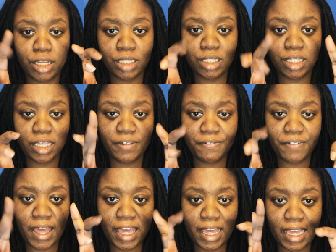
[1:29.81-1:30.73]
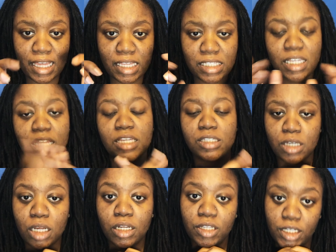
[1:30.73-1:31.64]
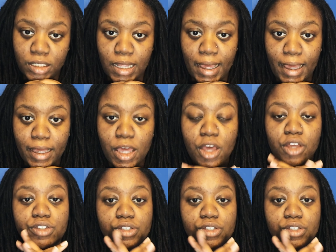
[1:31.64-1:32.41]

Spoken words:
ugly phase is going to look like.